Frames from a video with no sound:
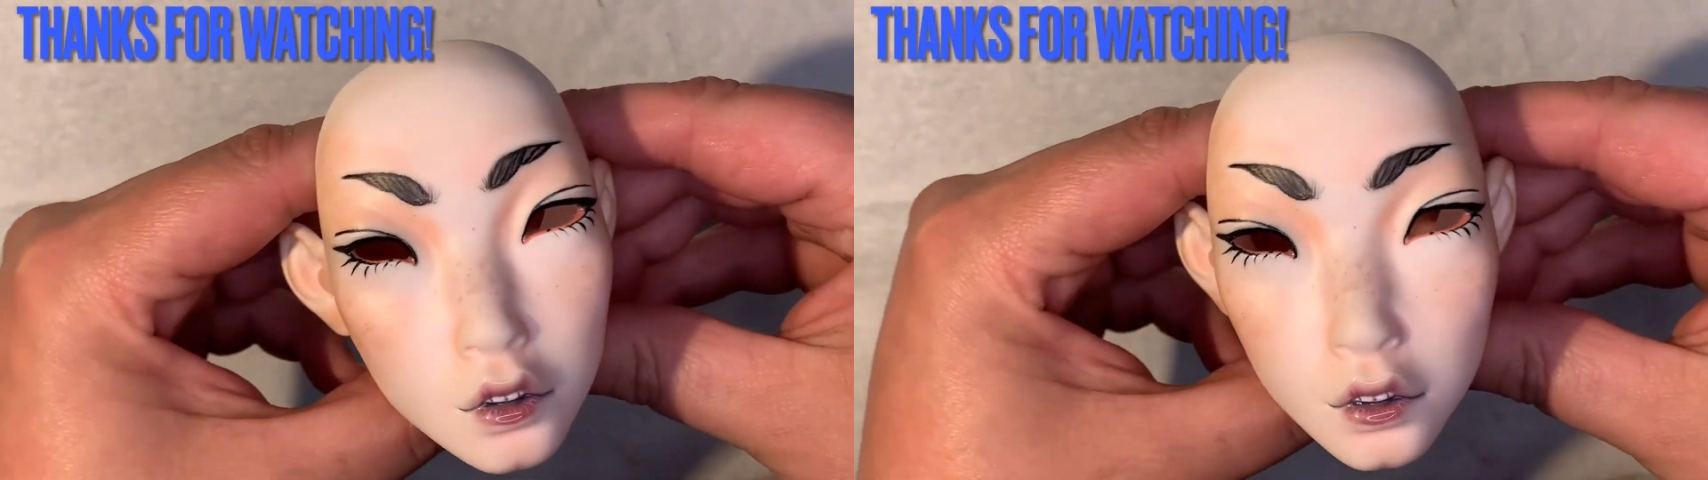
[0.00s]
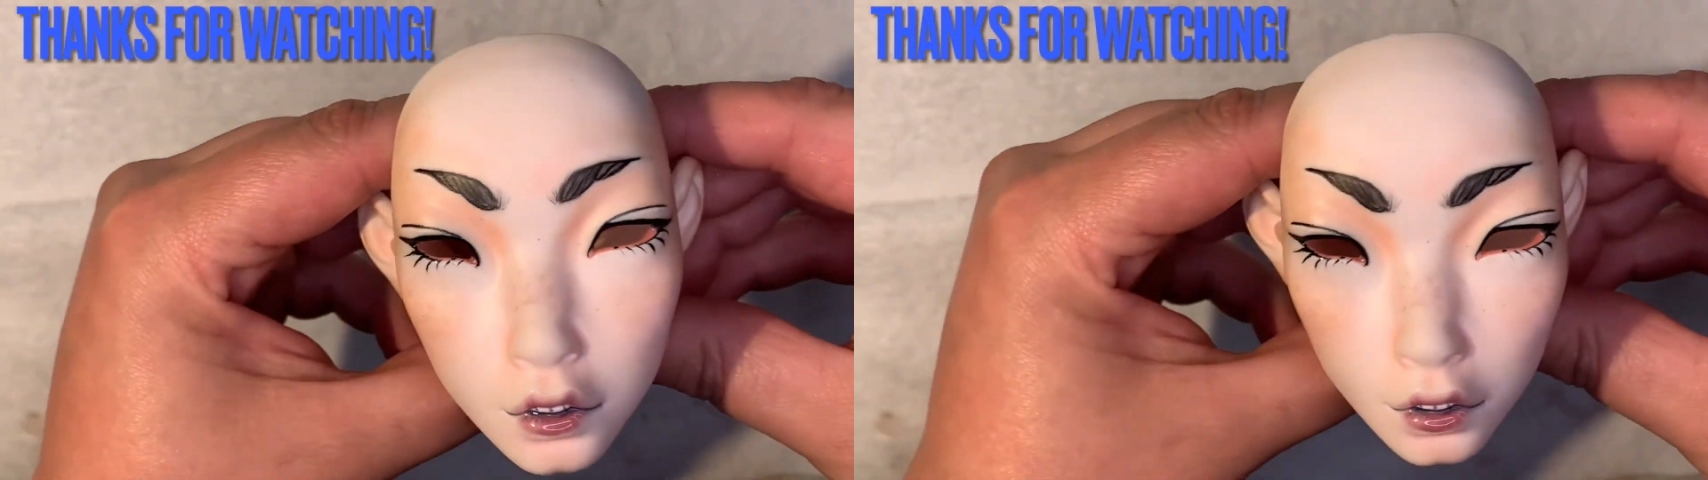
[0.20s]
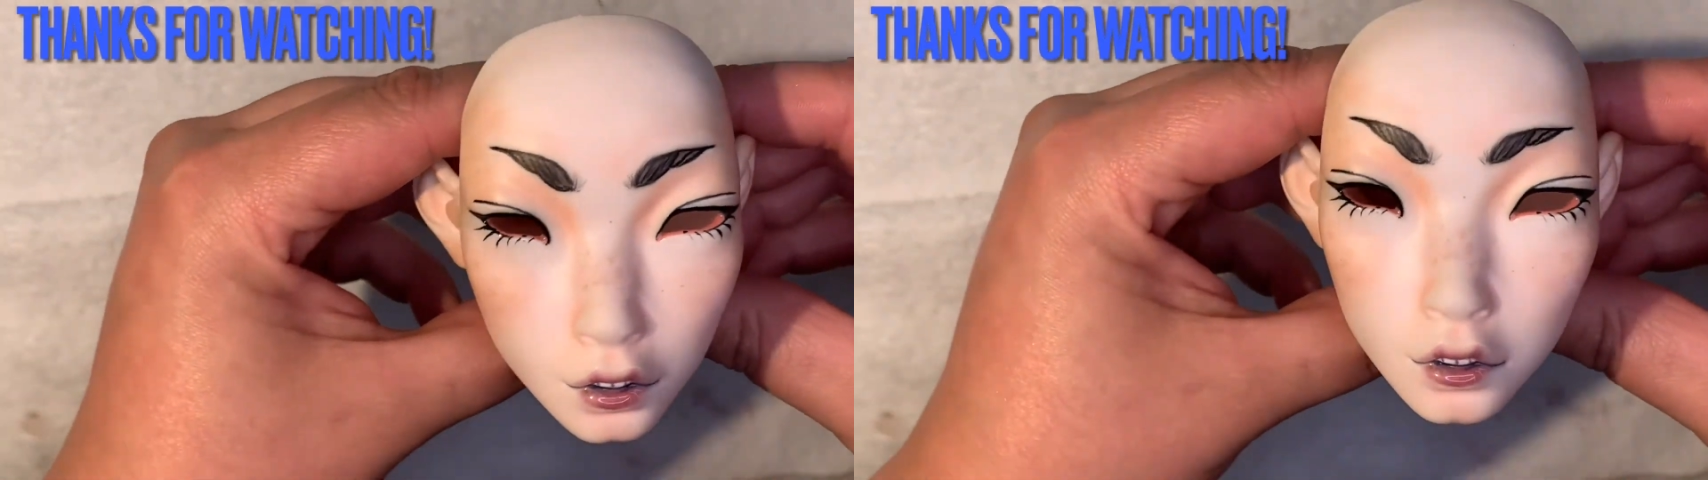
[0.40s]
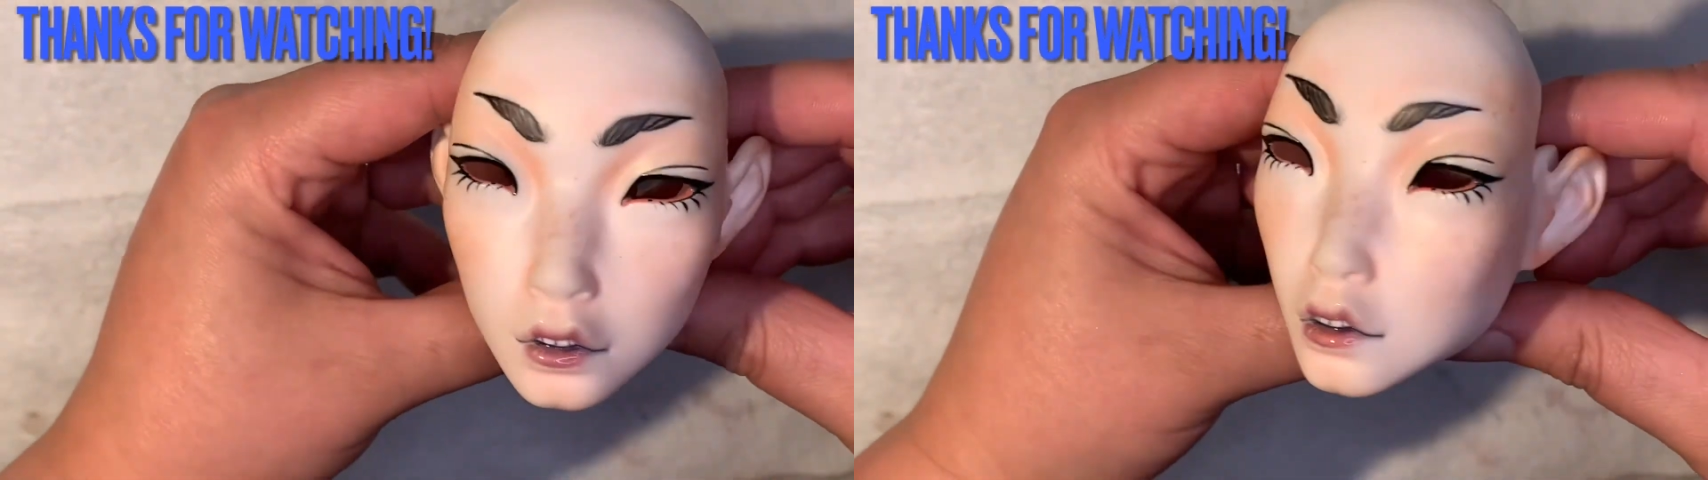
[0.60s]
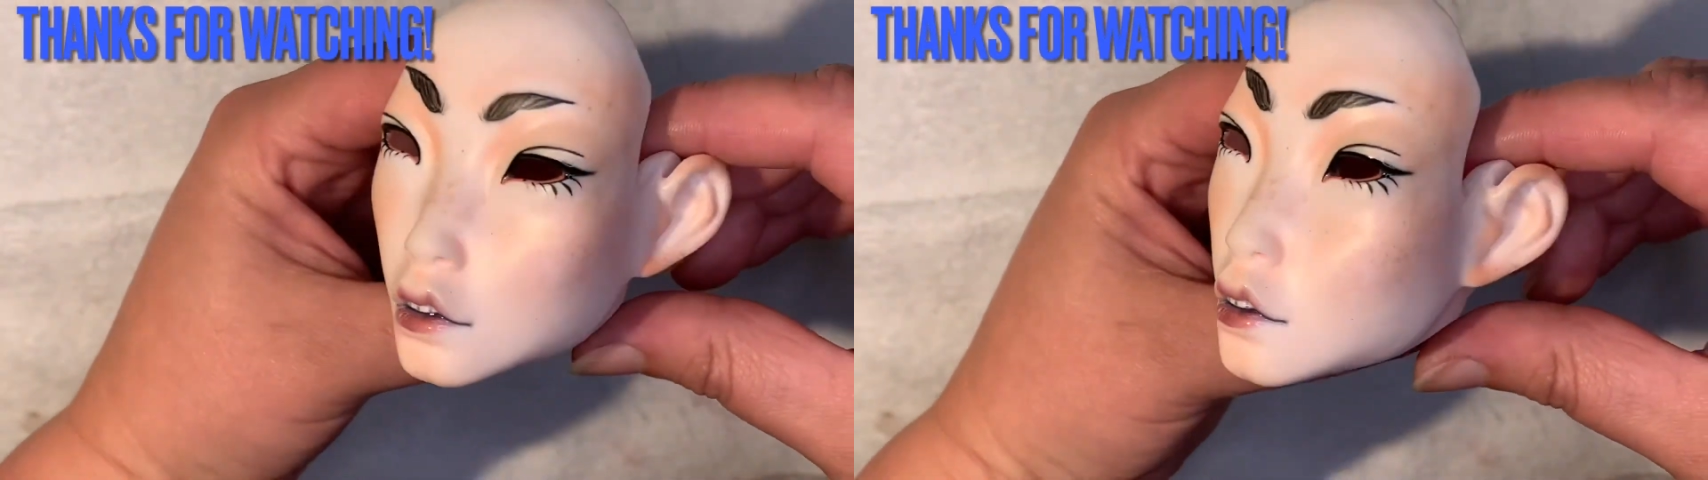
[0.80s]
and
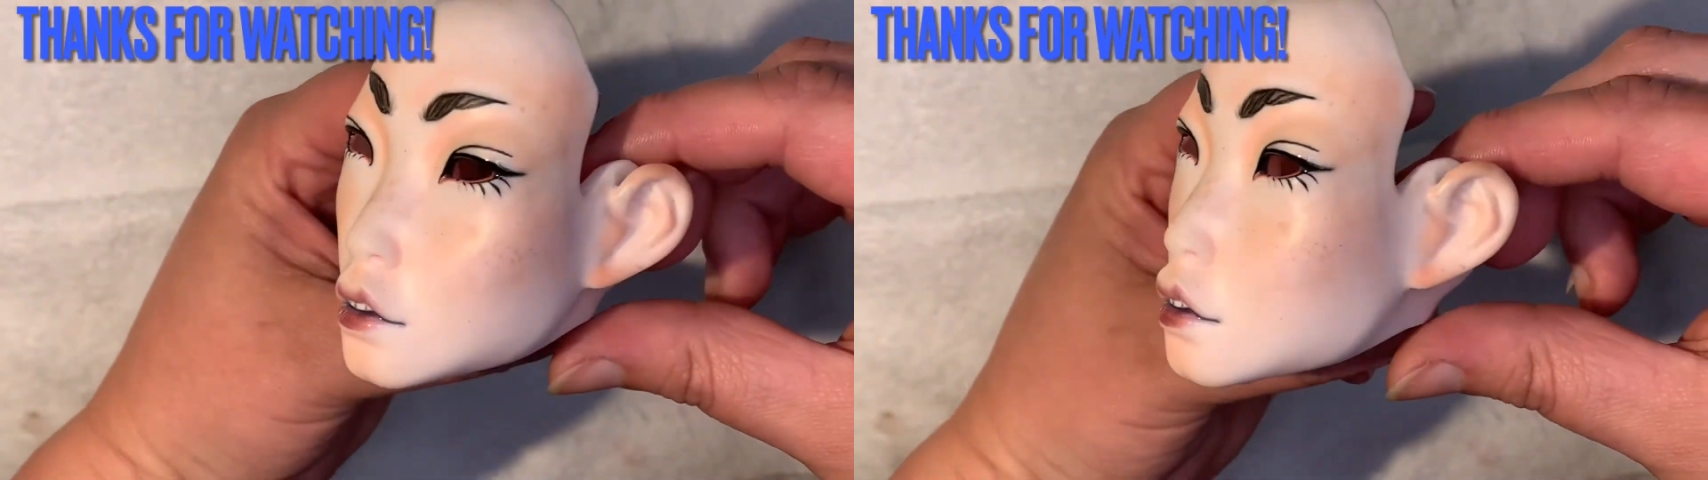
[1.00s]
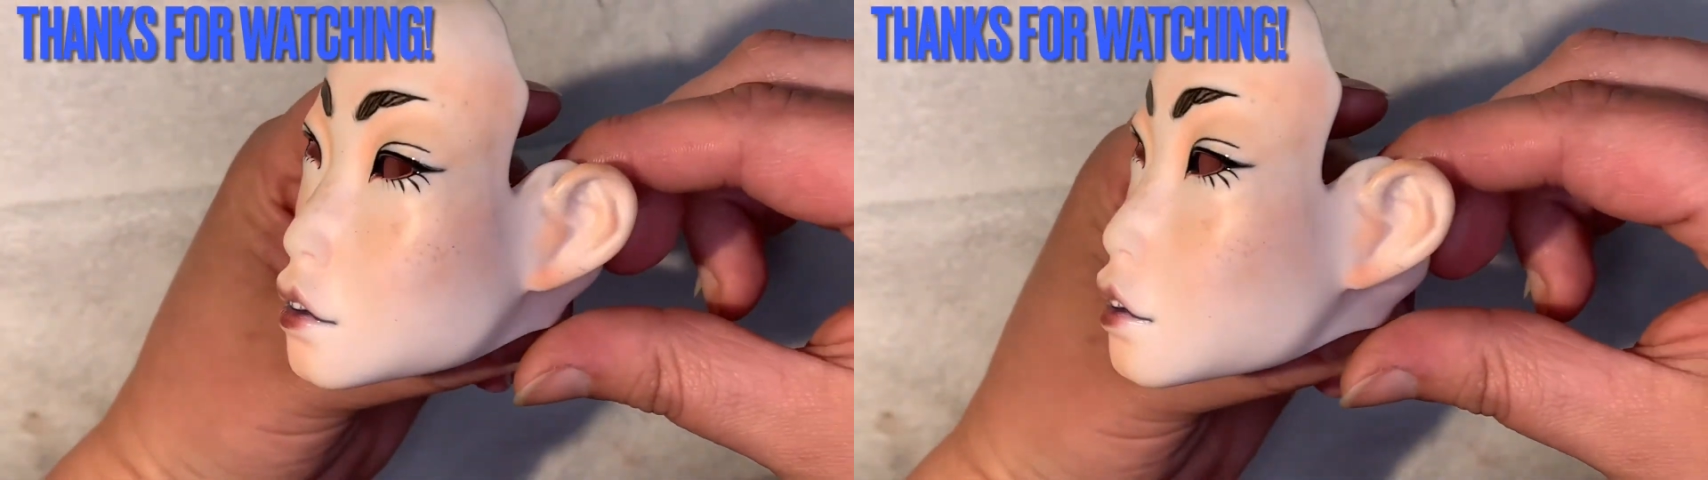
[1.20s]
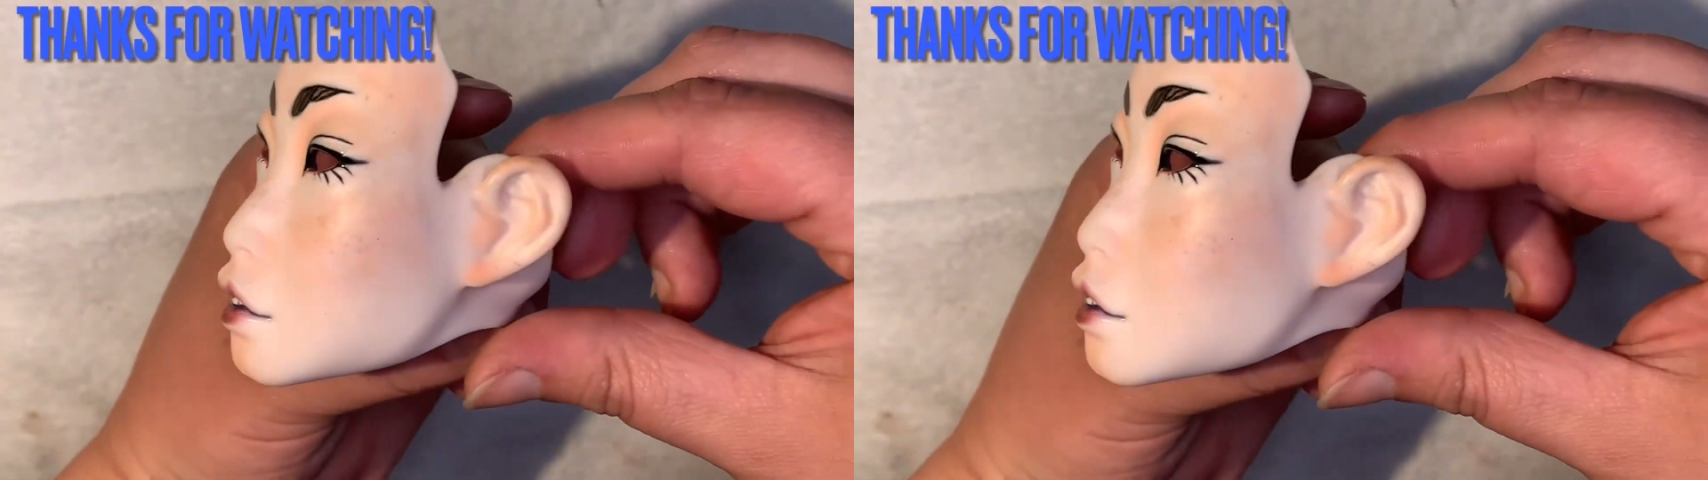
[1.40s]
as much as I